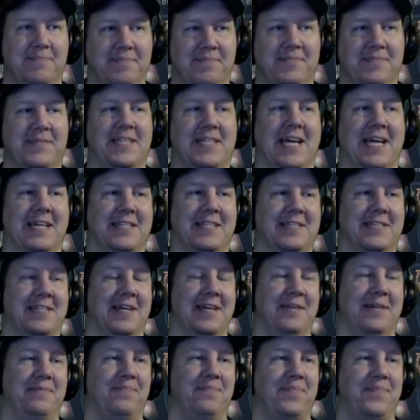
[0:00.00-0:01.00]
Sad to
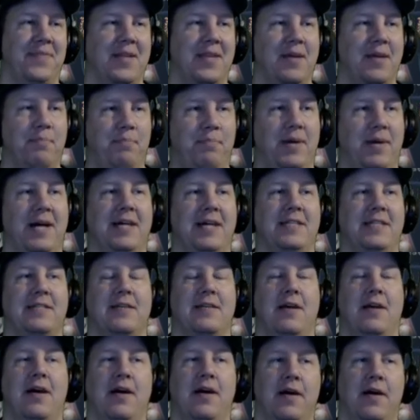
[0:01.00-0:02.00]
say. But
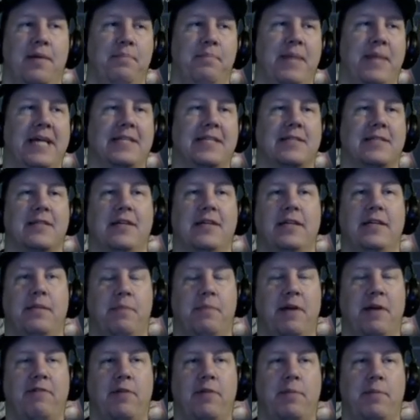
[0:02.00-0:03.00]
uh, basically, the
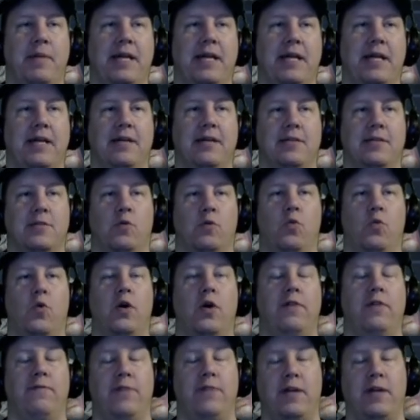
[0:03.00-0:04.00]
PvP is a
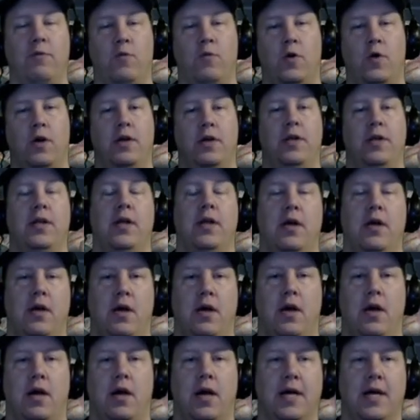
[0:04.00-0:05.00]
1v1
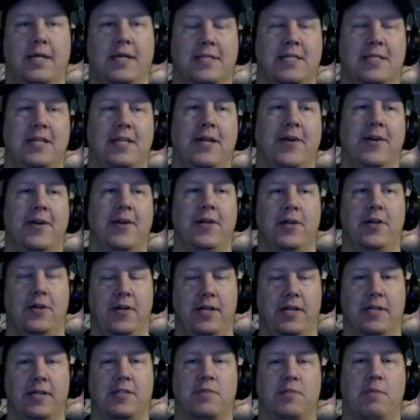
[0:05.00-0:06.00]
uh, scenario
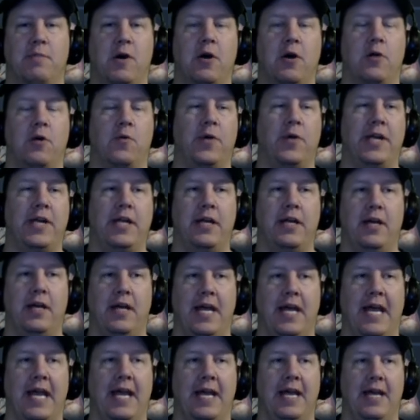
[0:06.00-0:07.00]
in a small arena,
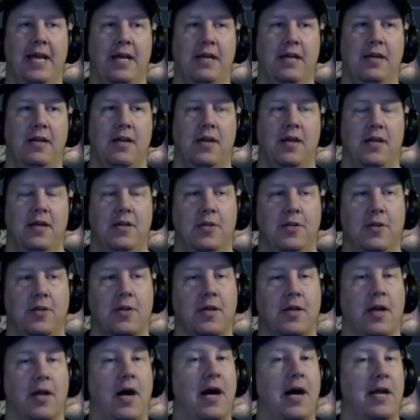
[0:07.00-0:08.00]
and
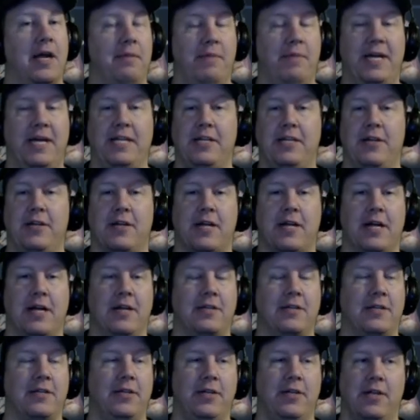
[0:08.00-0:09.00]
you can automate your
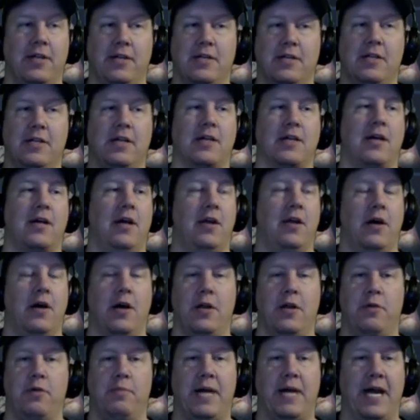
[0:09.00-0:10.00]
character. You can click on
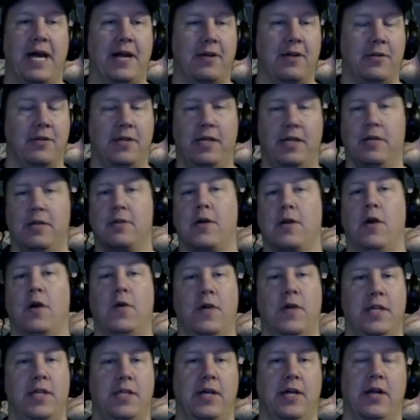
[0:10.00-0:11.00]
auto battle, it'll
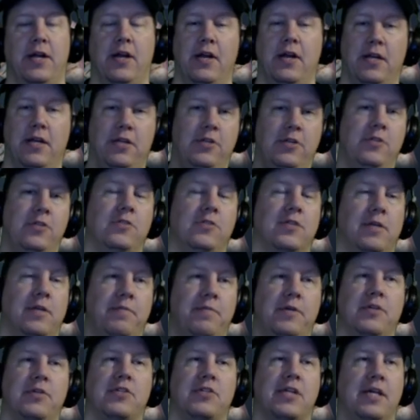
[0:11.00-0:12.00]
go in there and use
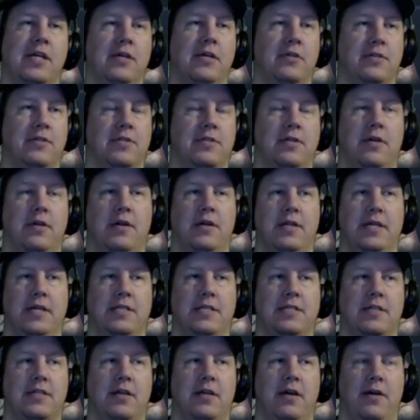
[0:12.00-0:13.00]
up your skills and all
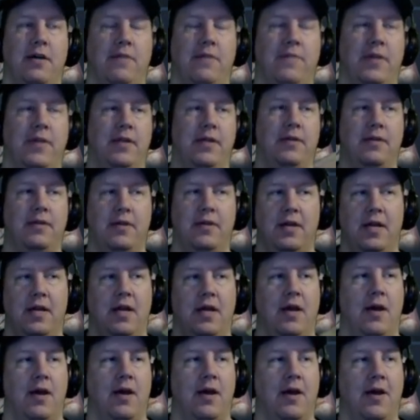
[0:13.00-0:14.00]
that stuff, and
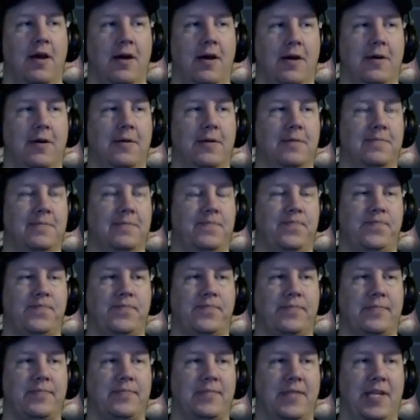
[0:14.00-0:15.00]
um,
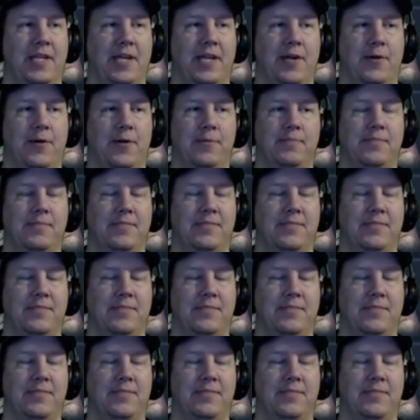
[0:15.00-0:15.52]
you know,